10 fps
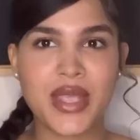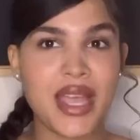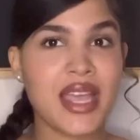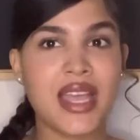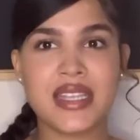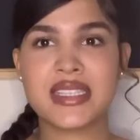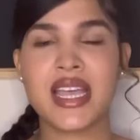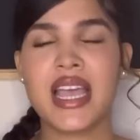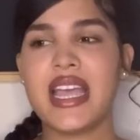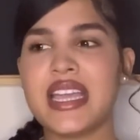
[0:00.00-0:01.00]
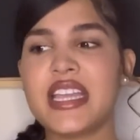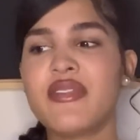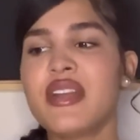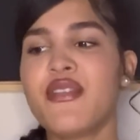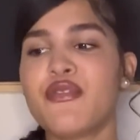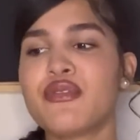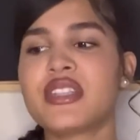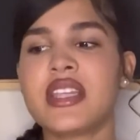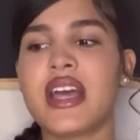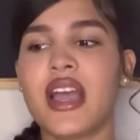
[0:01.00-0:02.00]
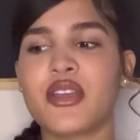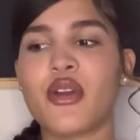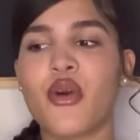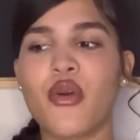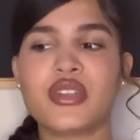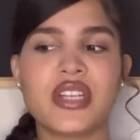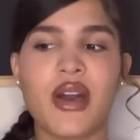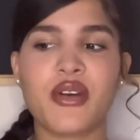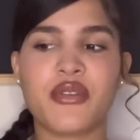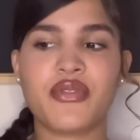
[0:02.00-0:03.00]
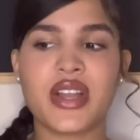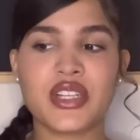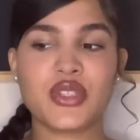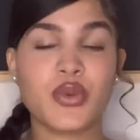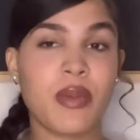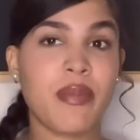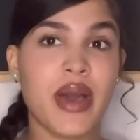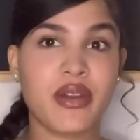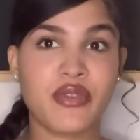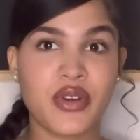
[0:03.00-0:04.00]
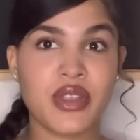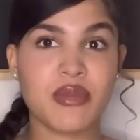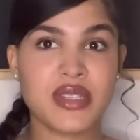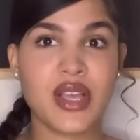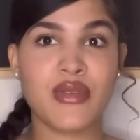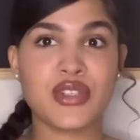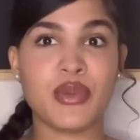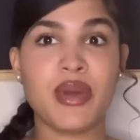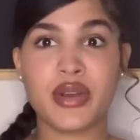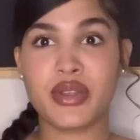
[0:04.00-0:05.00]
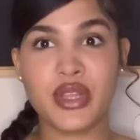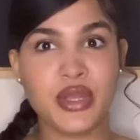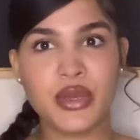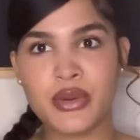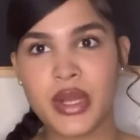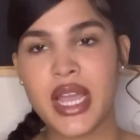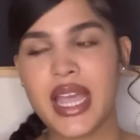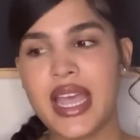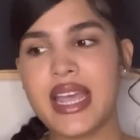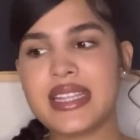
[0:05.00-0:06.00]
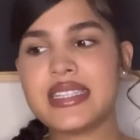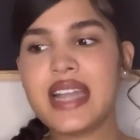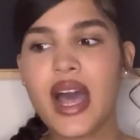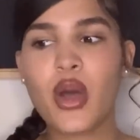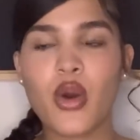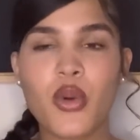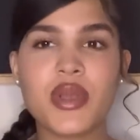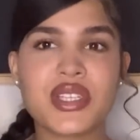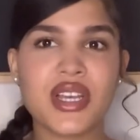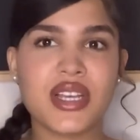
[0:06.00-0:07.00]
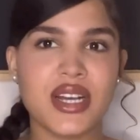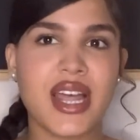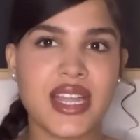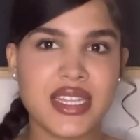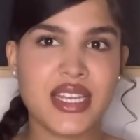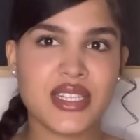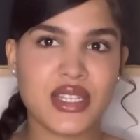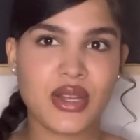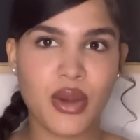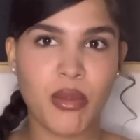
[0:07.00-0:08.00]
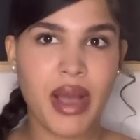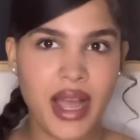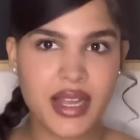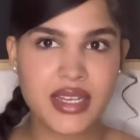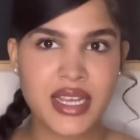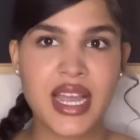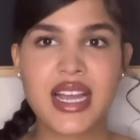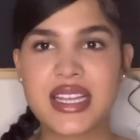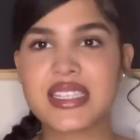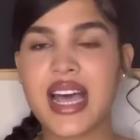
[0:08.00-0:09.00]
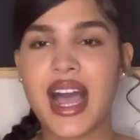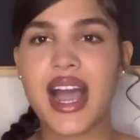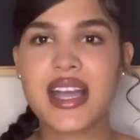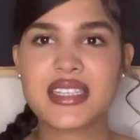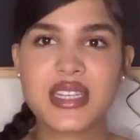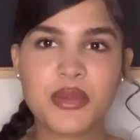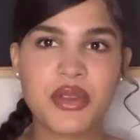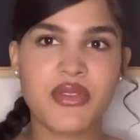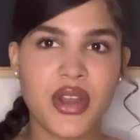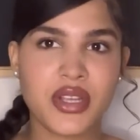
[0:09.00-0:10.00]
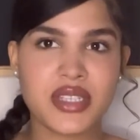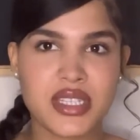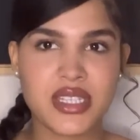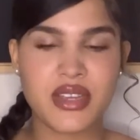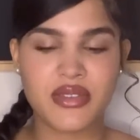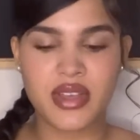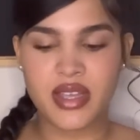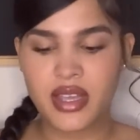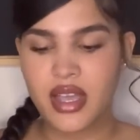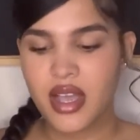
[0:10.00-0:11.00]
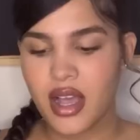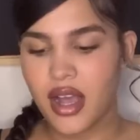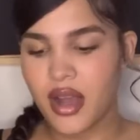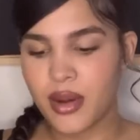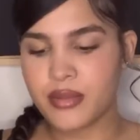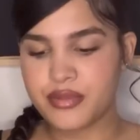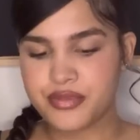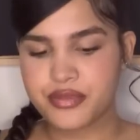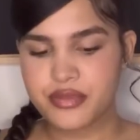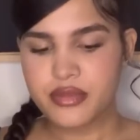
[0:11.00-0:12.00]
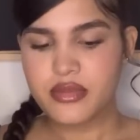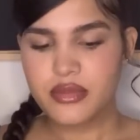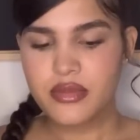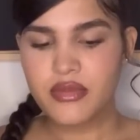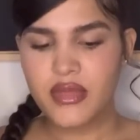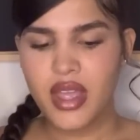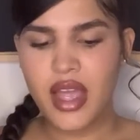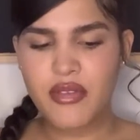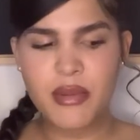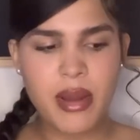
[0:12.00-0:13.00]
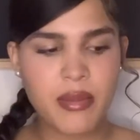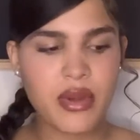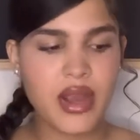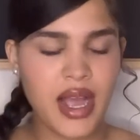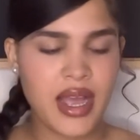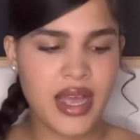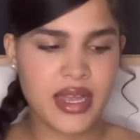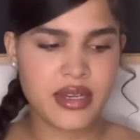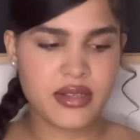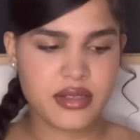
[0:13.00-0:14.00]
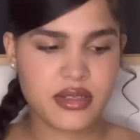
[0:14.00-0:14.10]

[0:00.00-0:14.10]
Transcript: It, it's even if you see that your old childhood friend is doing better for themselves or better than you, it's not always a good idea to go back because the eyes can be very deceiving. Um, I remember I had